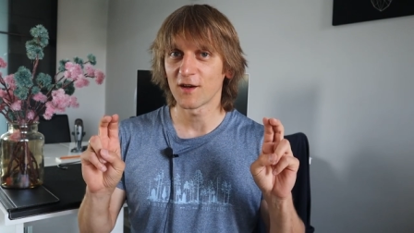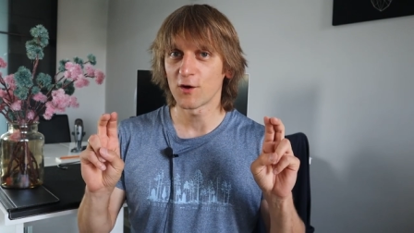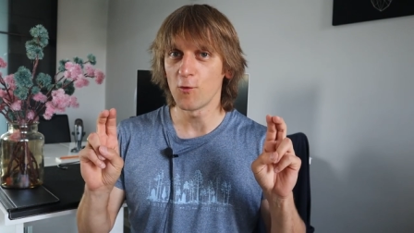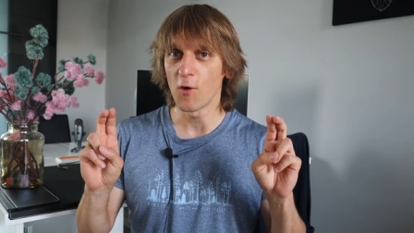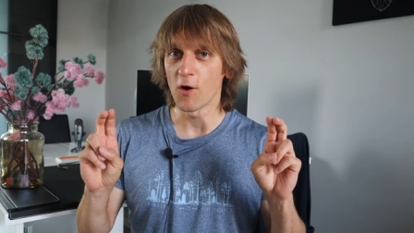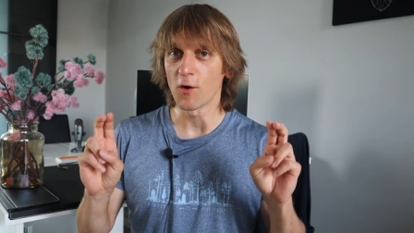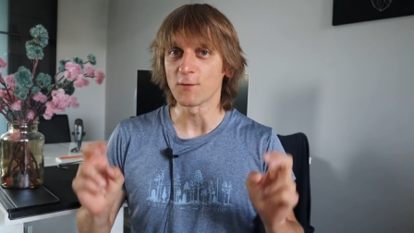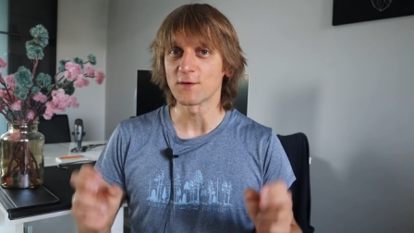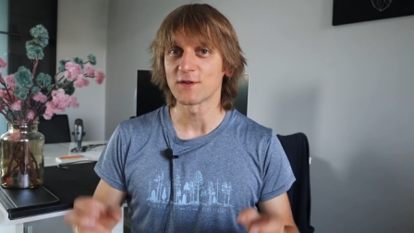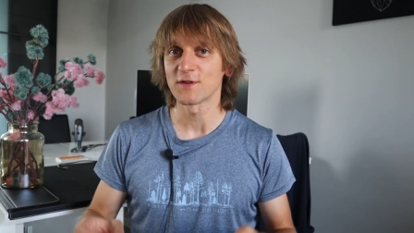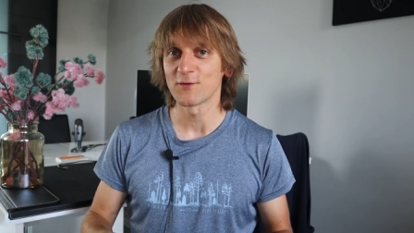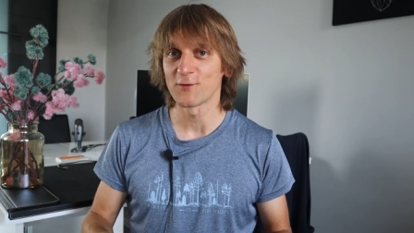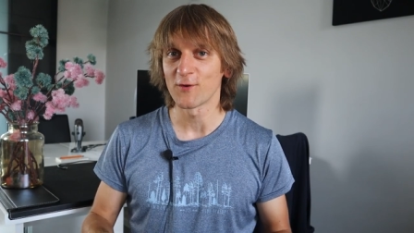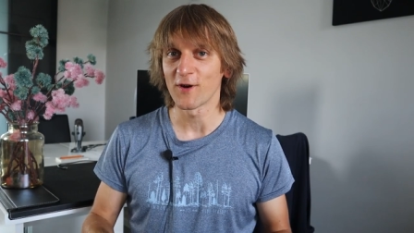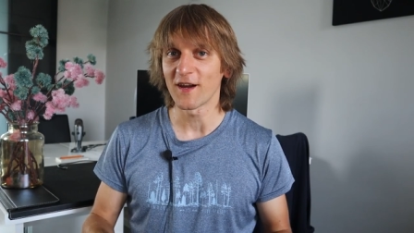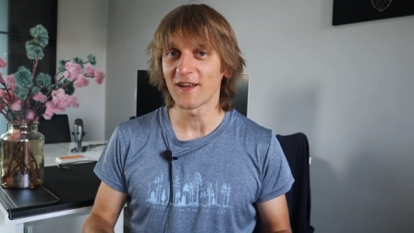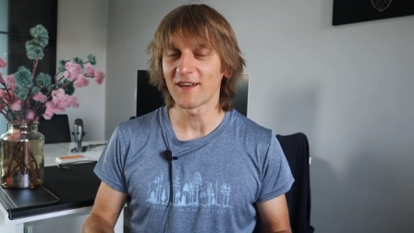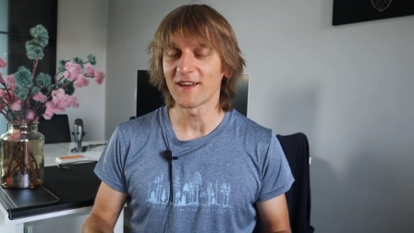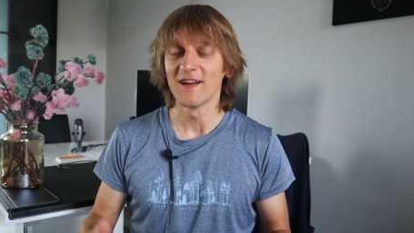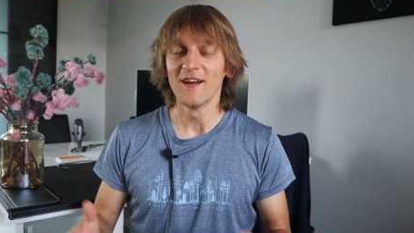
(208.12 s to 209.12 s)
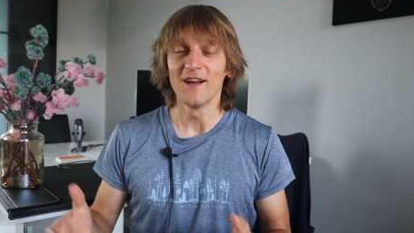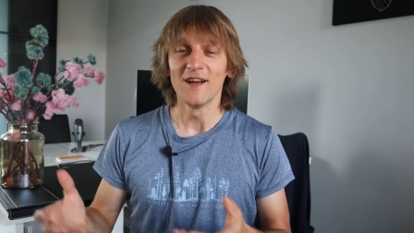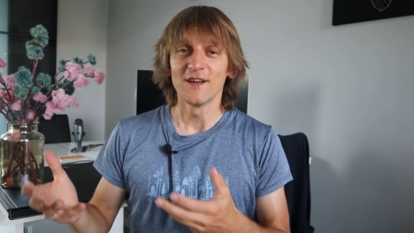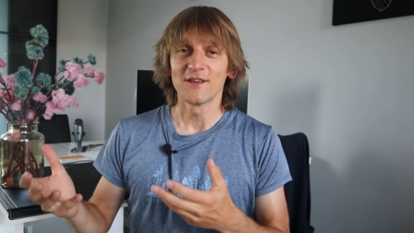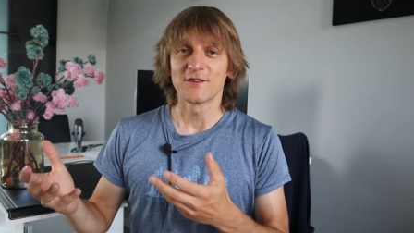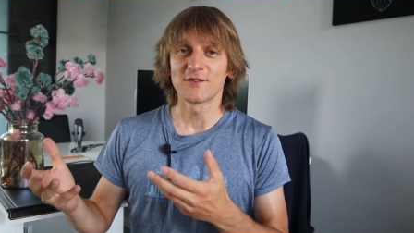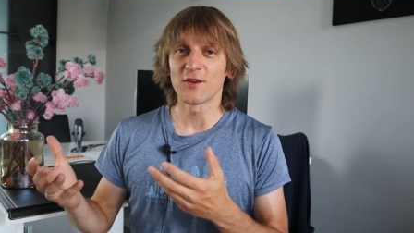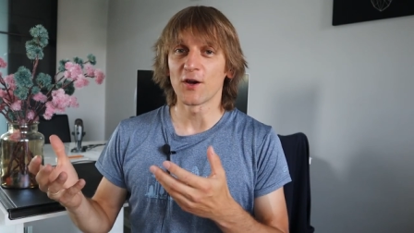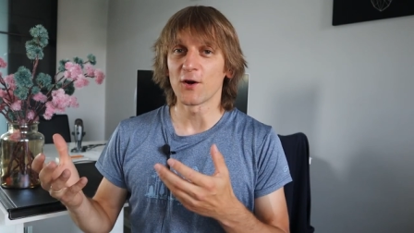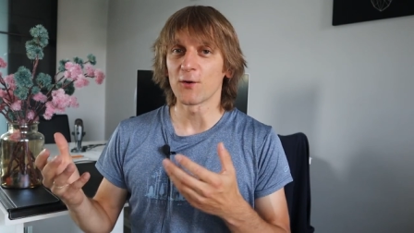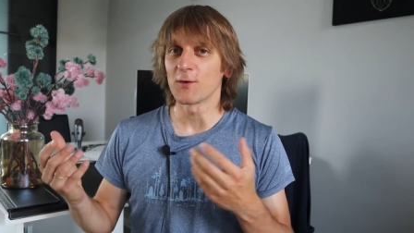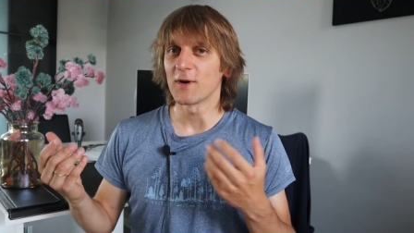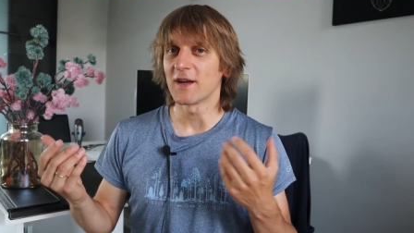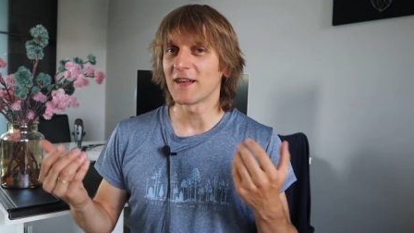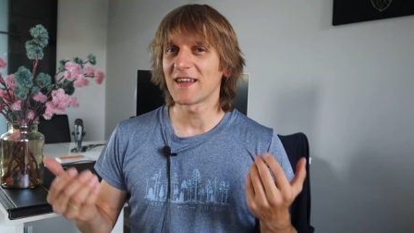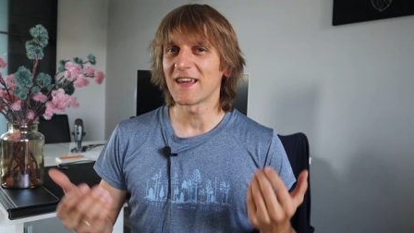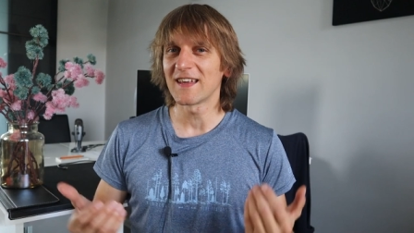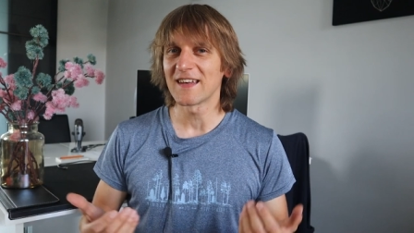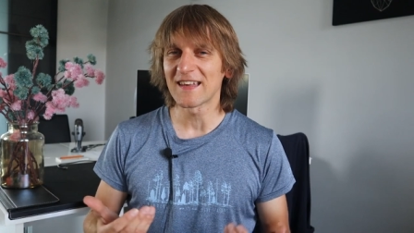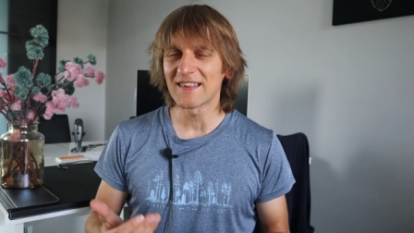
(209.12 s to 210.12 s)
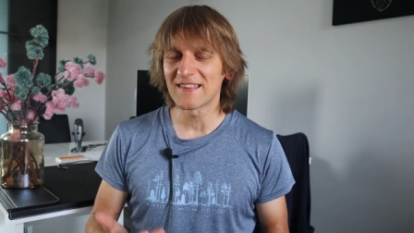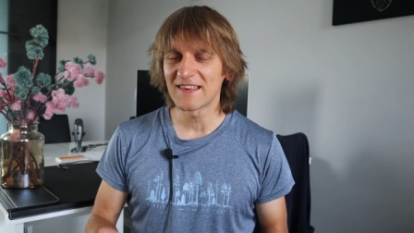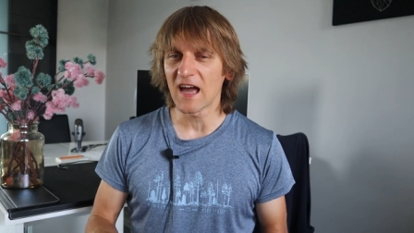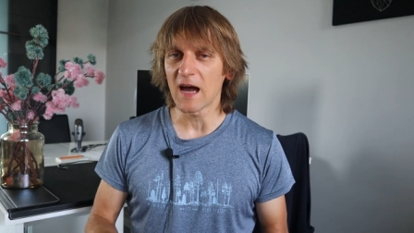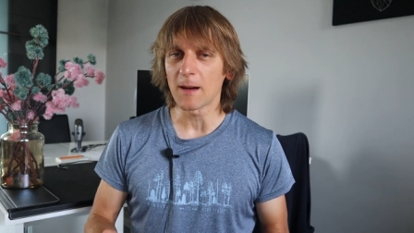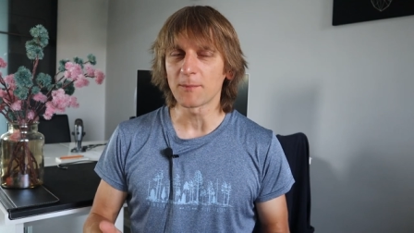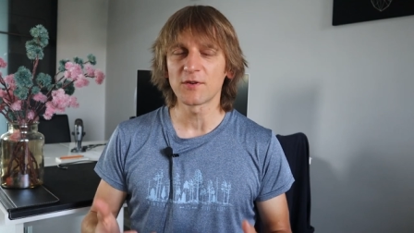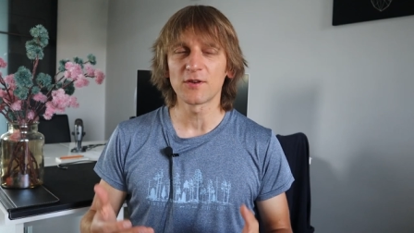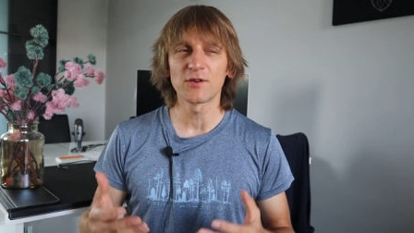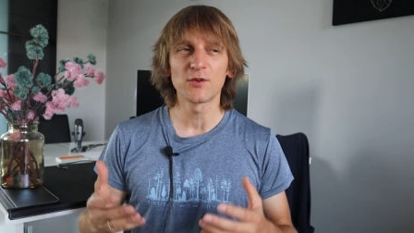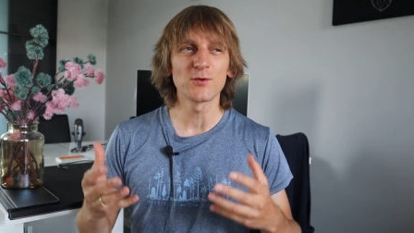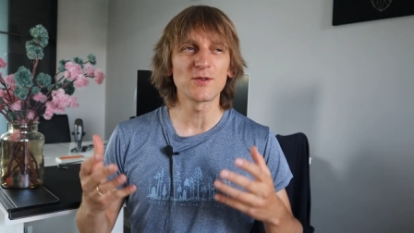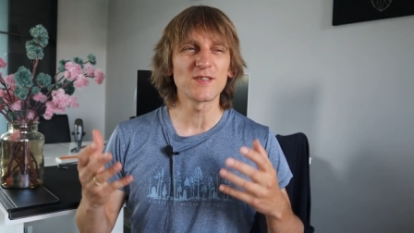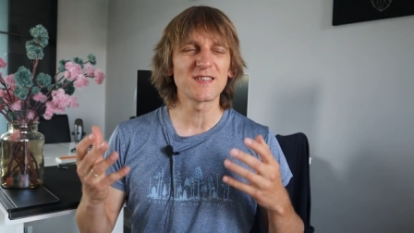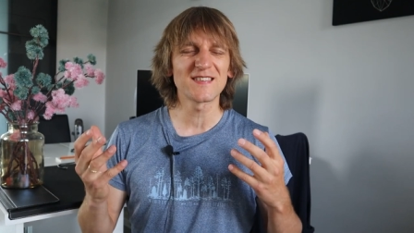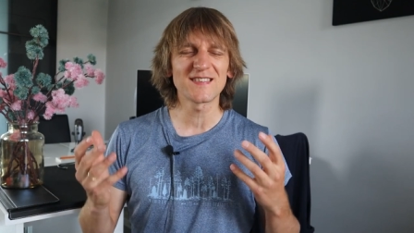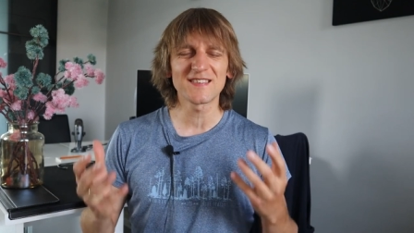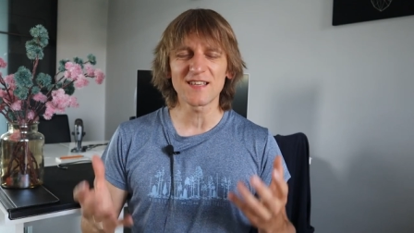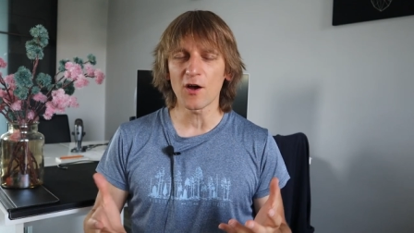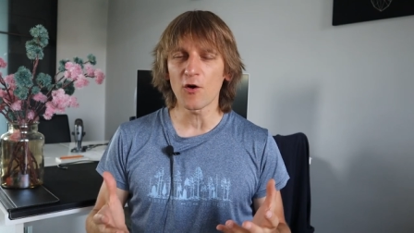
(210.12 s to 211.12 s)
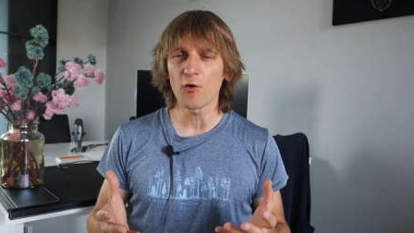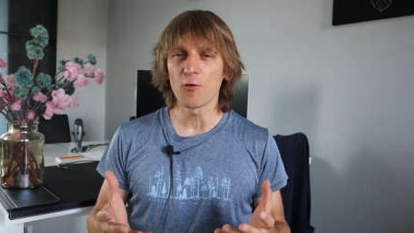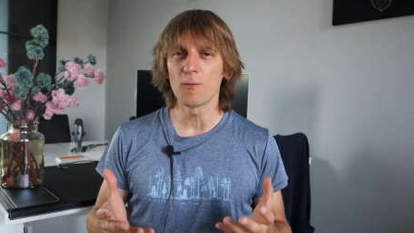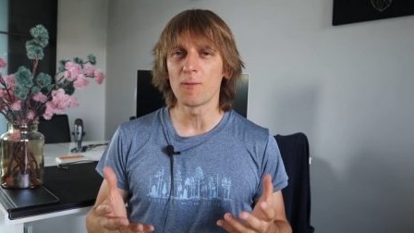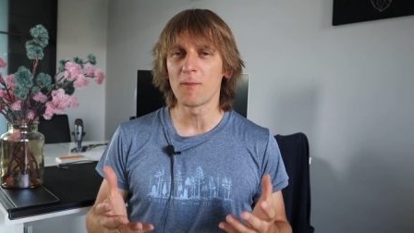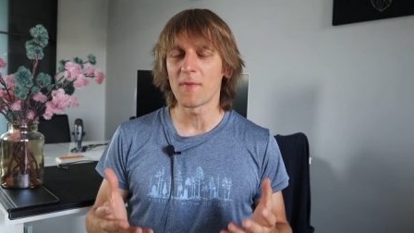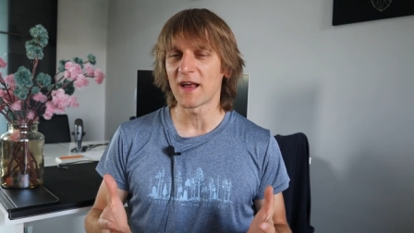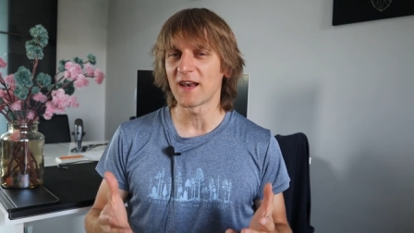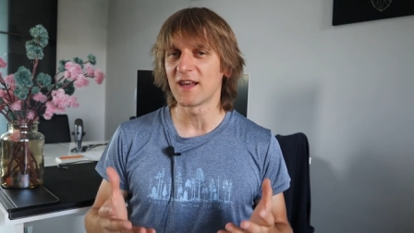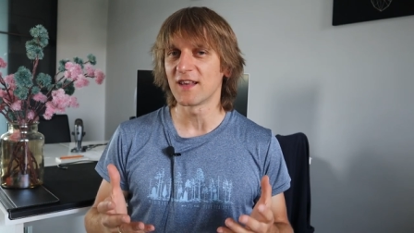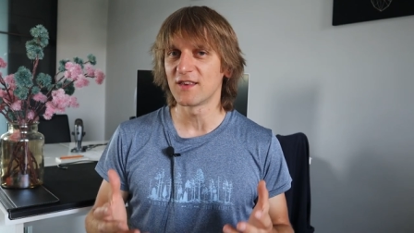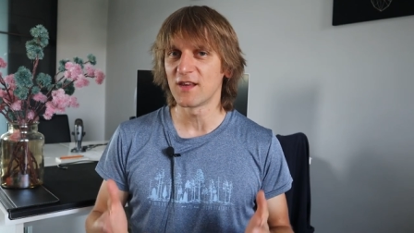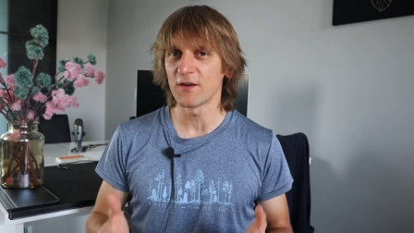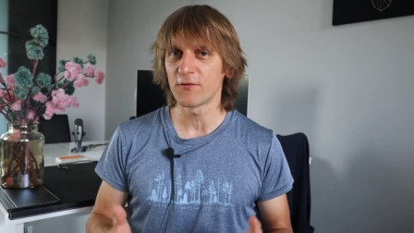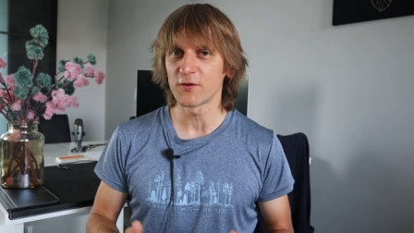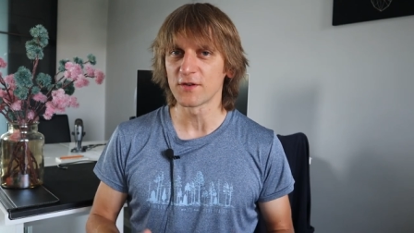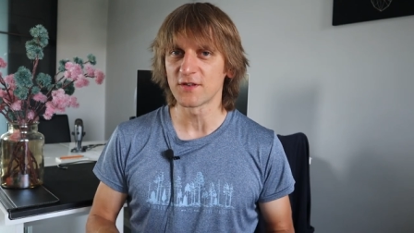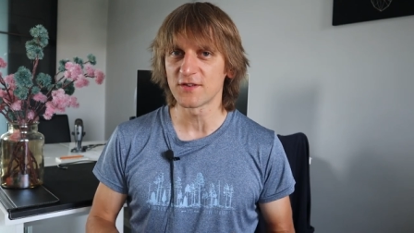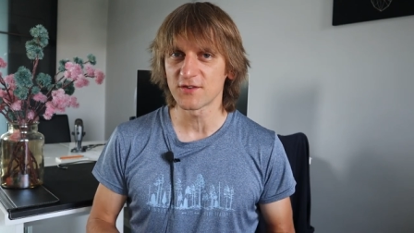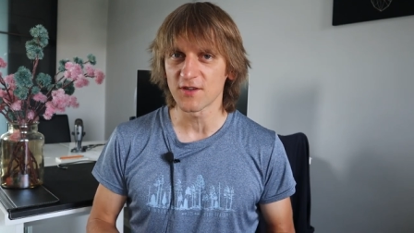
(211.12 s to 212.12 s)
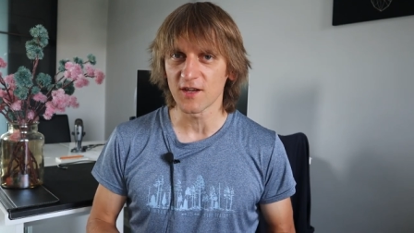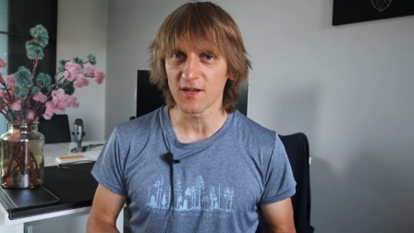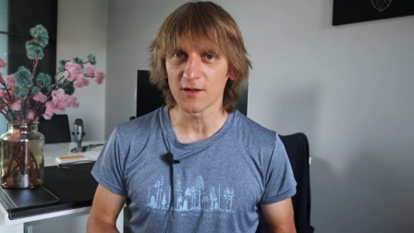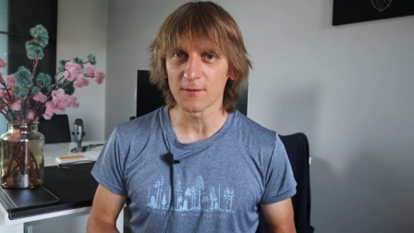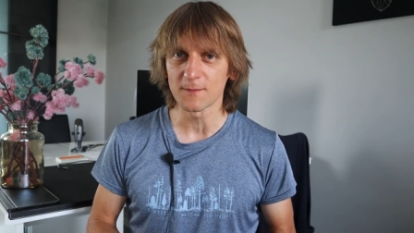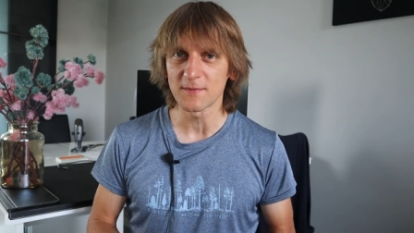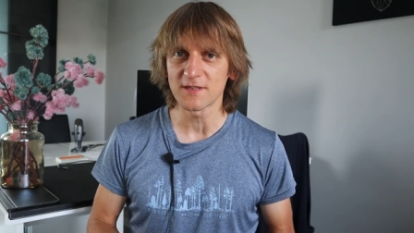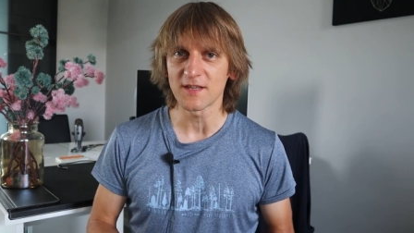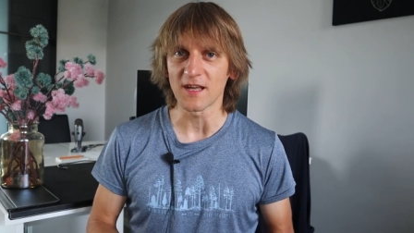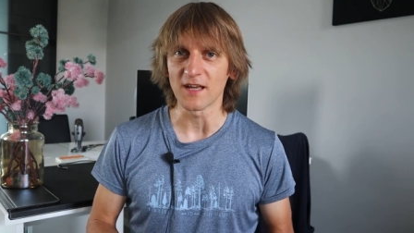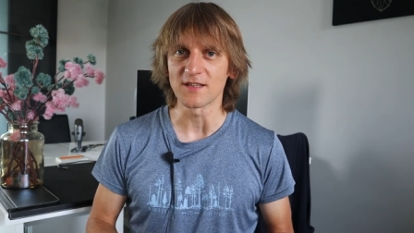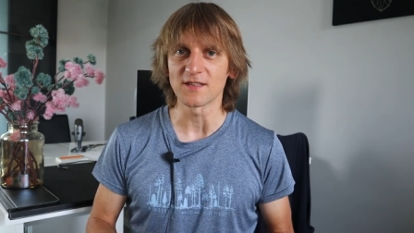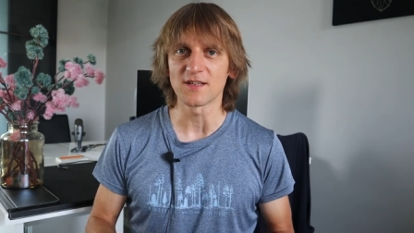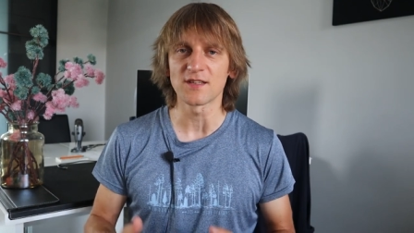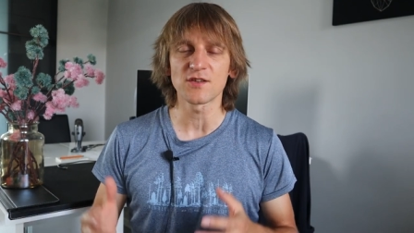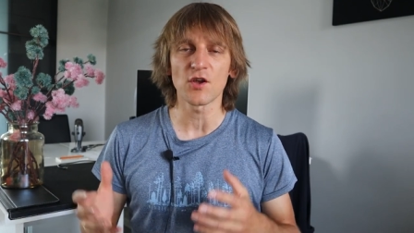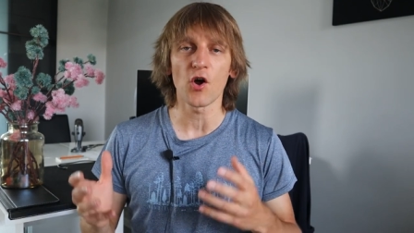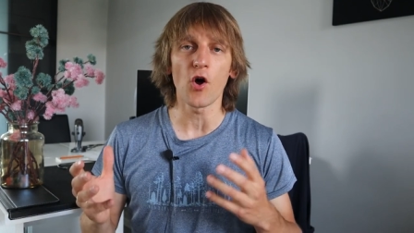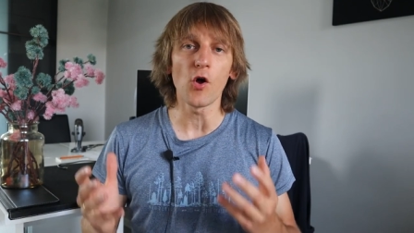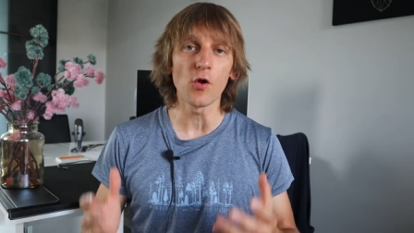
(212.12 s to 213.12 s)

quotes, right? So it can adapt to so many different circumstances,